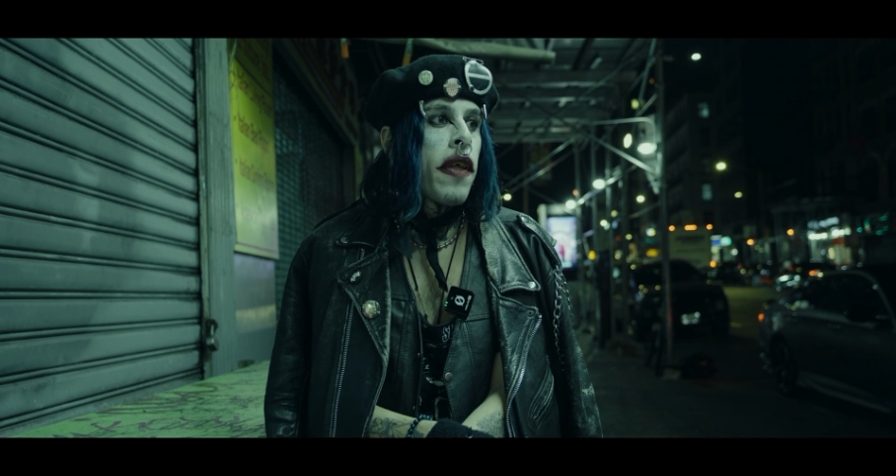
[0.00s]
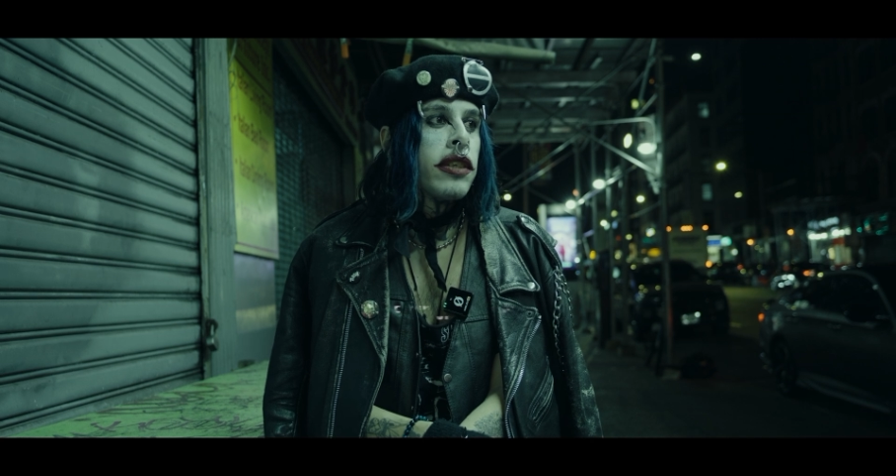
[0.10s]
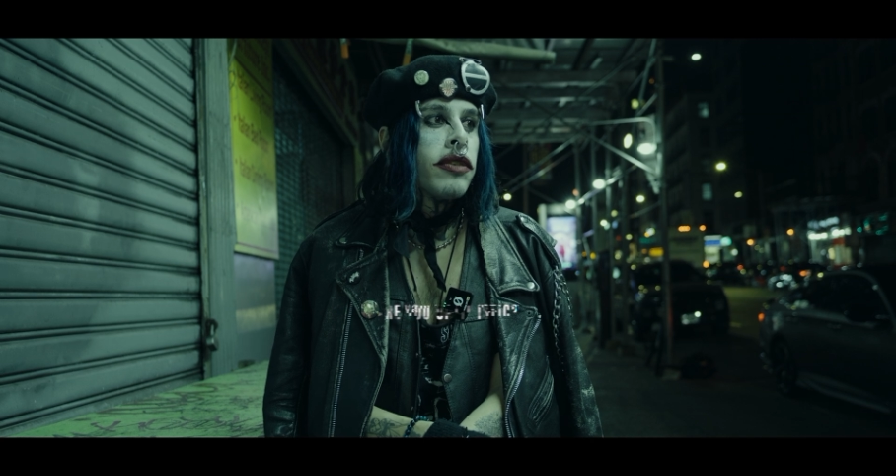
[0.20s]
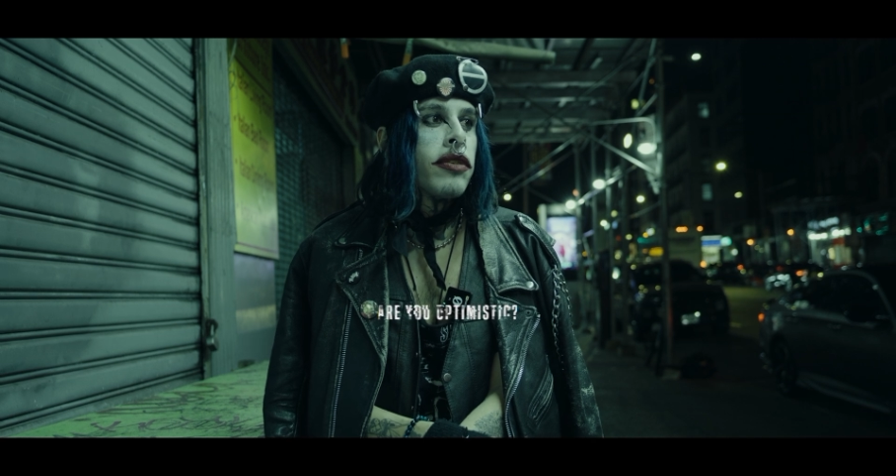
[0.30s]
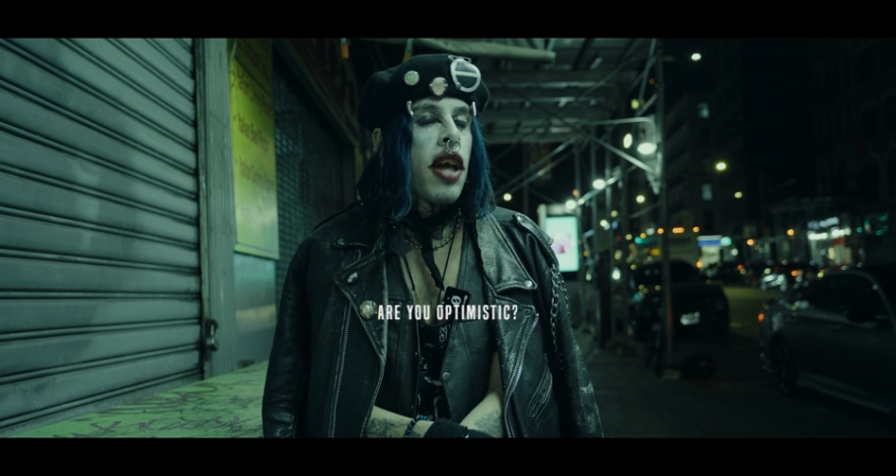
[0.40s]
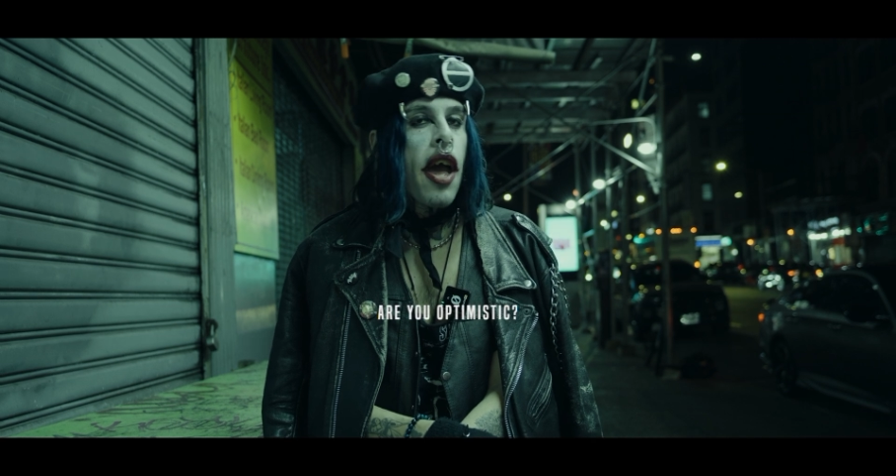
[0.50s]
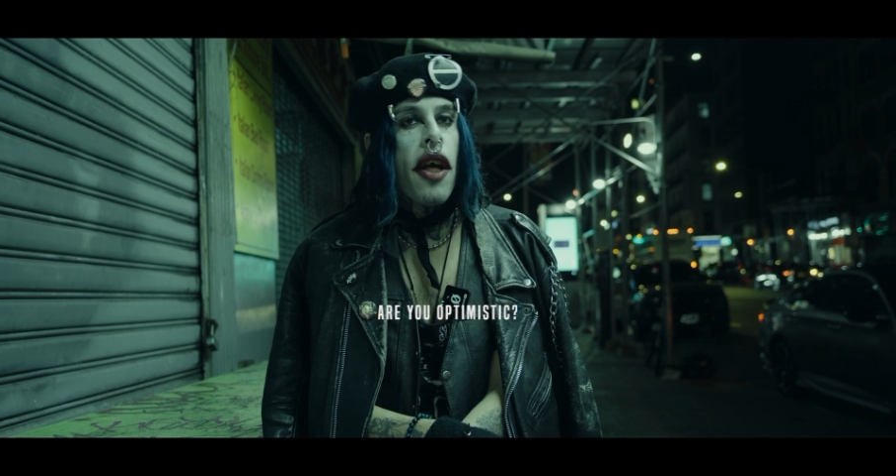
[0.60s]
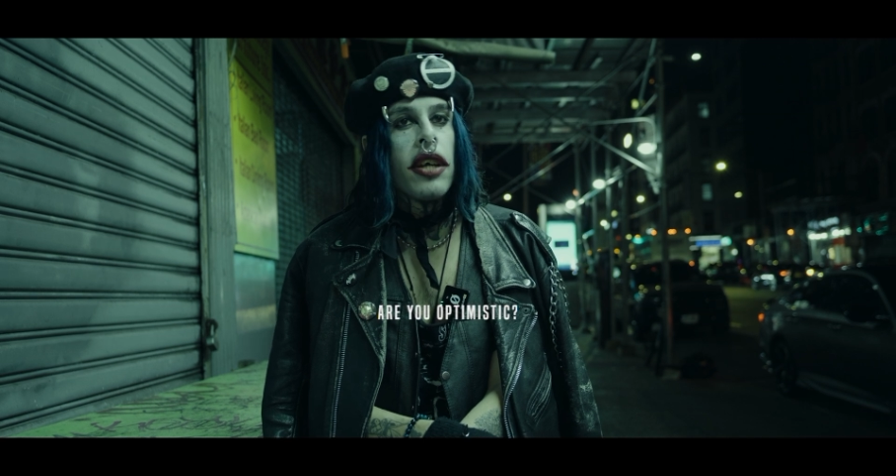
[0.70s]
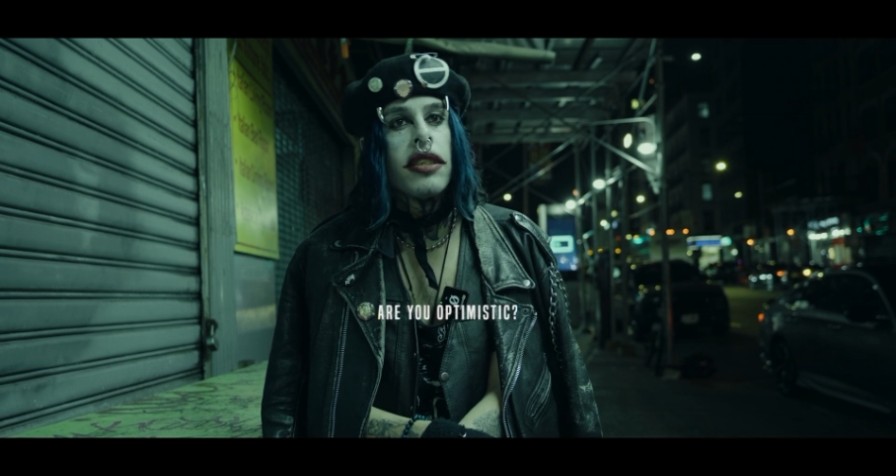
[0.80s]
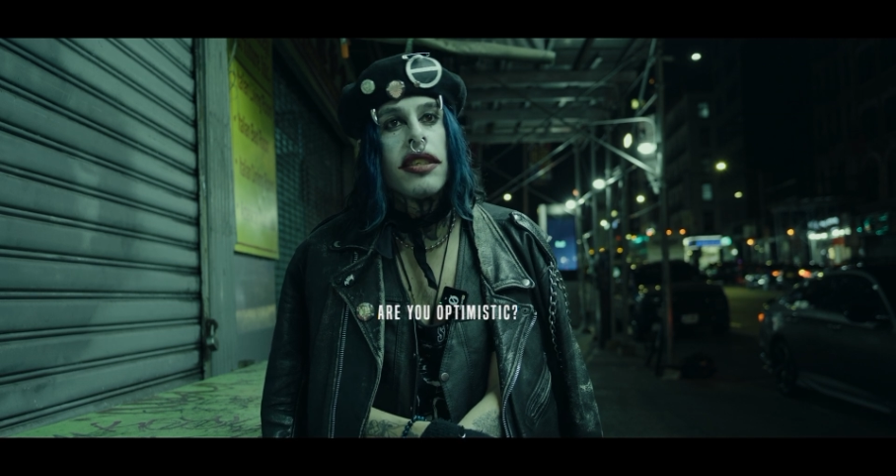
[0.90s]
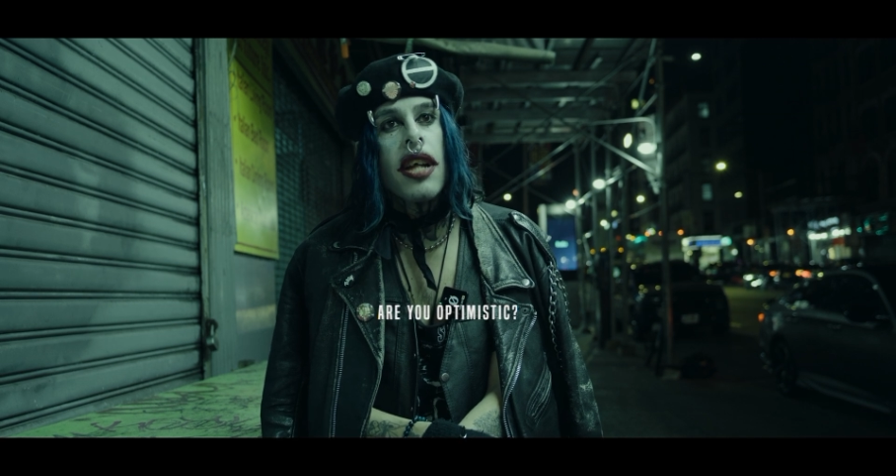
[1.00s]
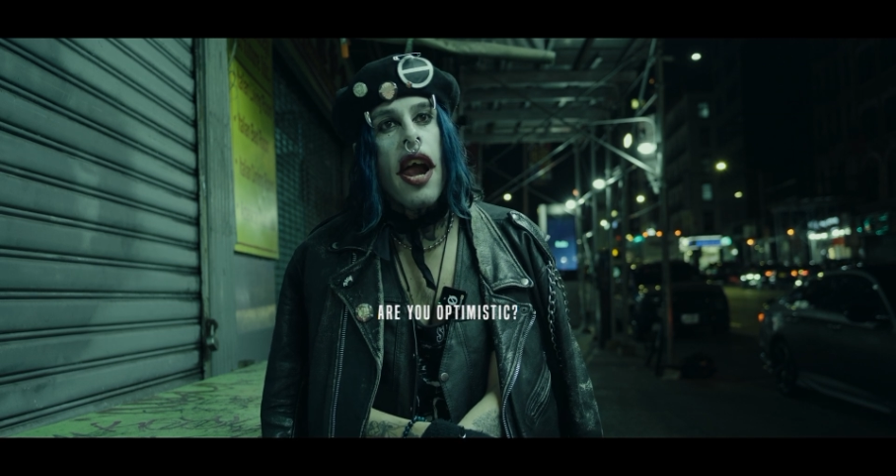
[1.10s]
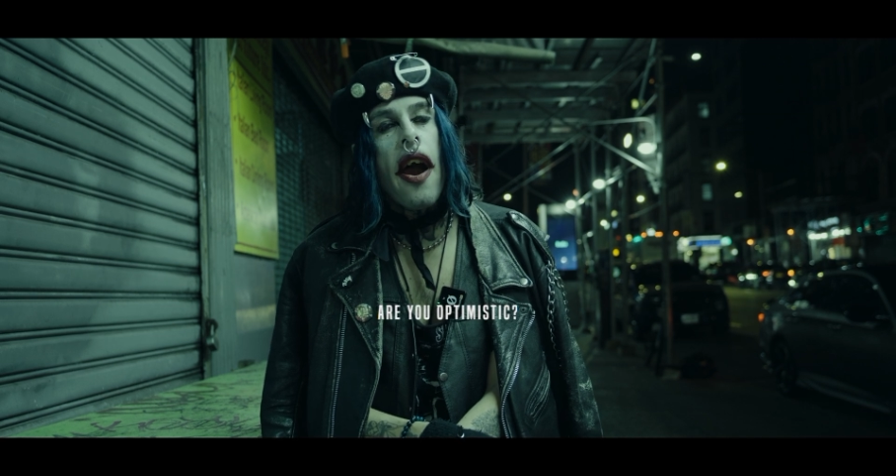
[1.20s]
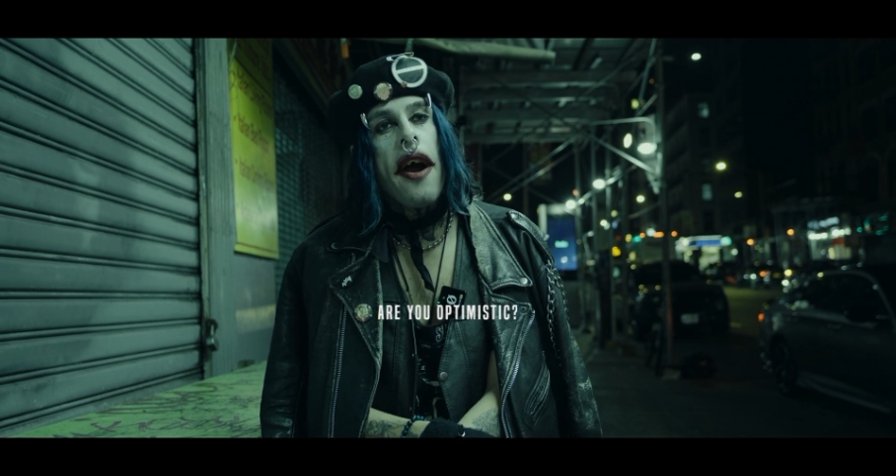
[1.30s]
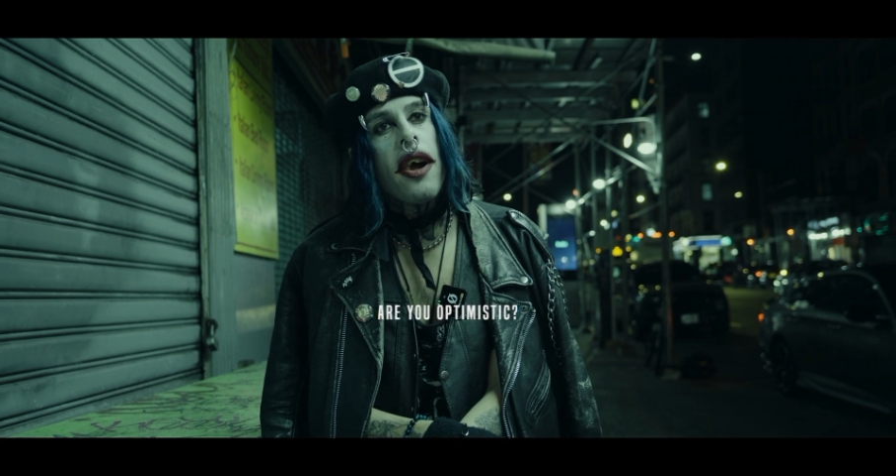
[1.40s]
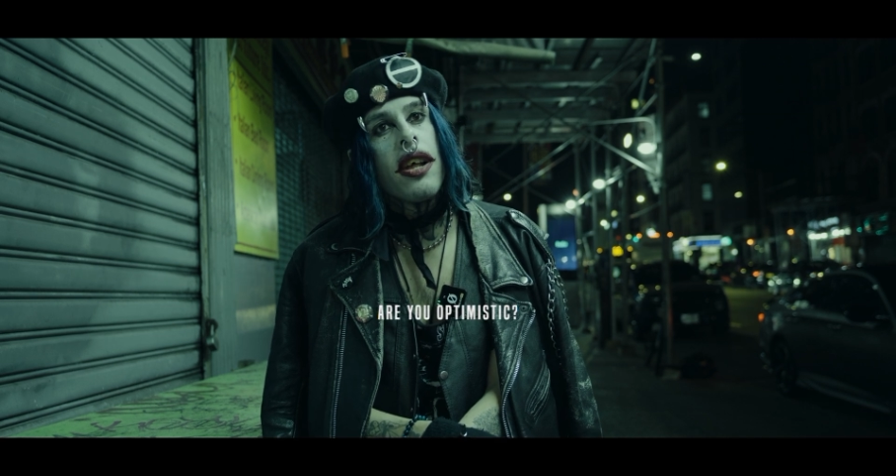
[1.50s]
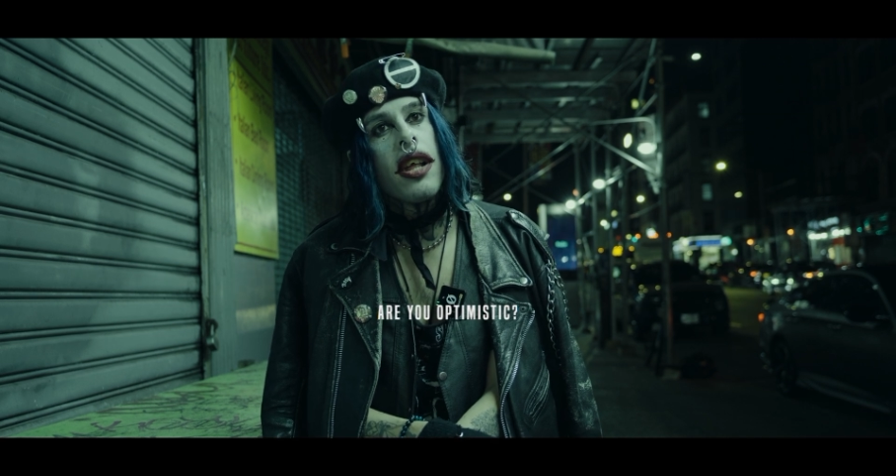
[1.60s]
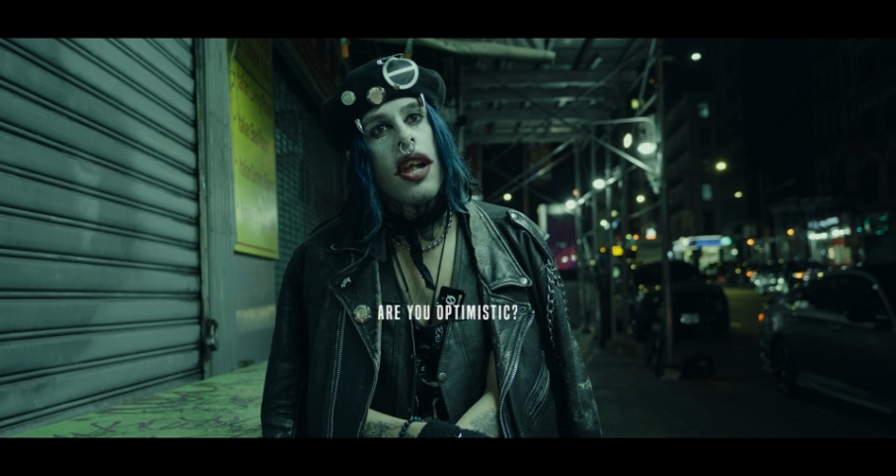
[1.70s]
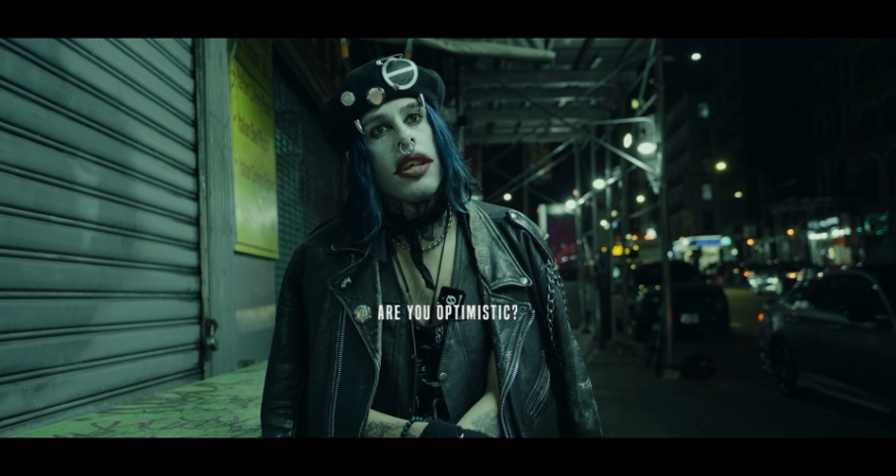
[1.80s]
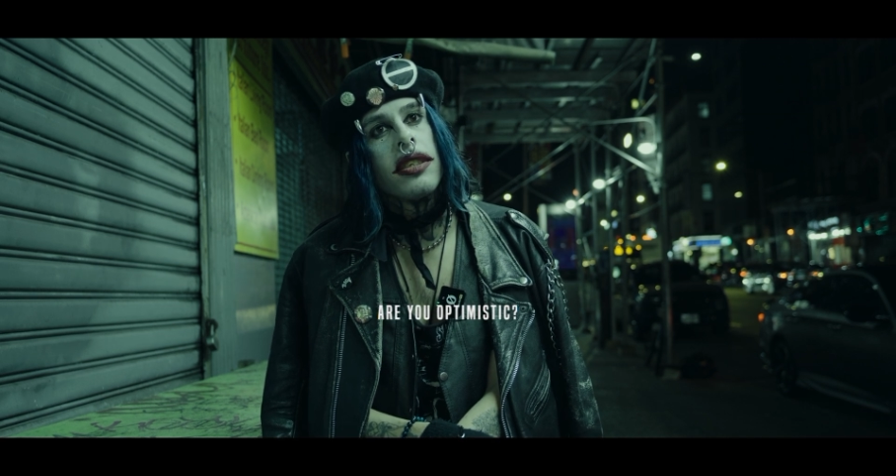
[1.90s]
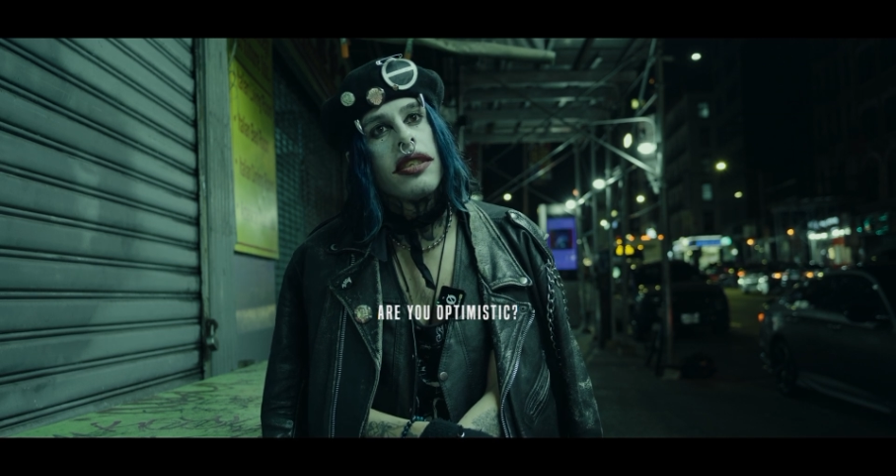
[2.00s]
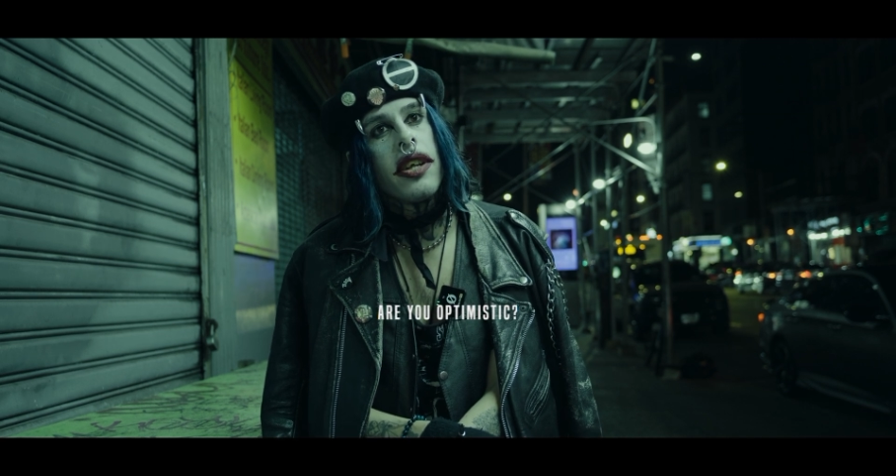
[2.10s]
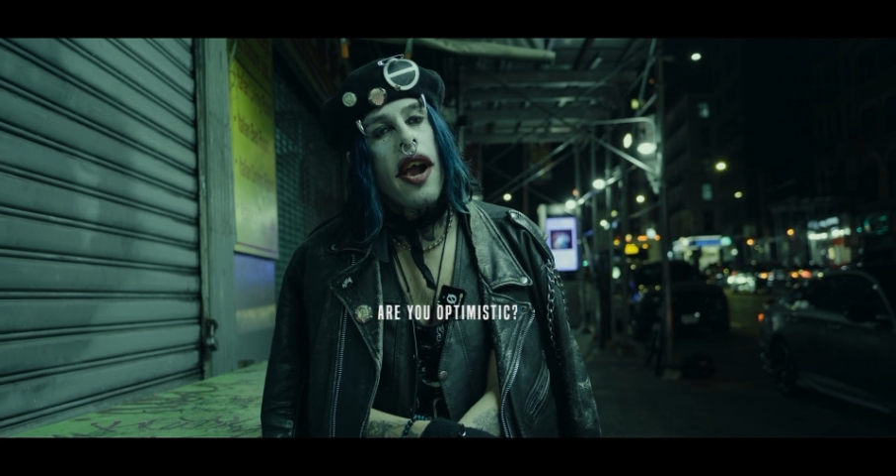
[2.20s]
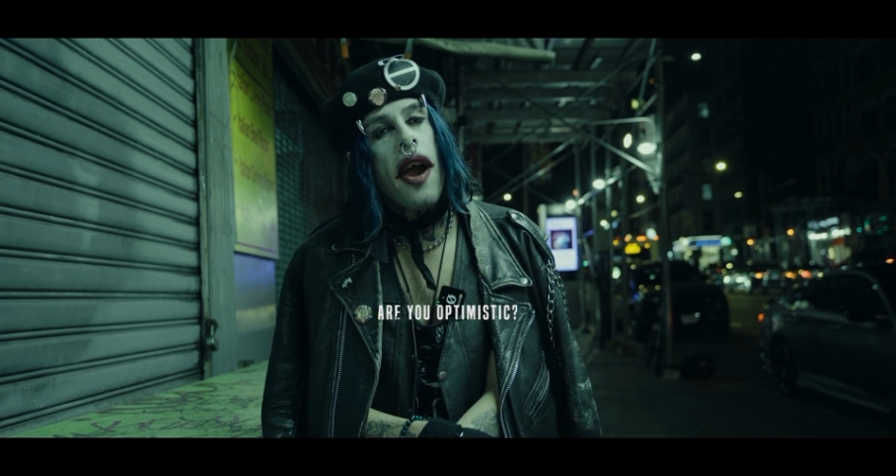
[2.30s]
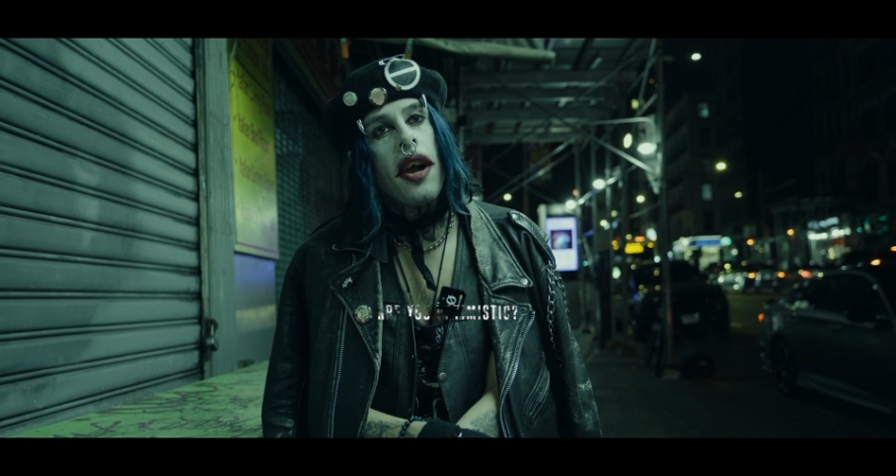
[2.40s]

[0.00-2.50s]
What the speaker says: And are you optimistic about where we're going or no?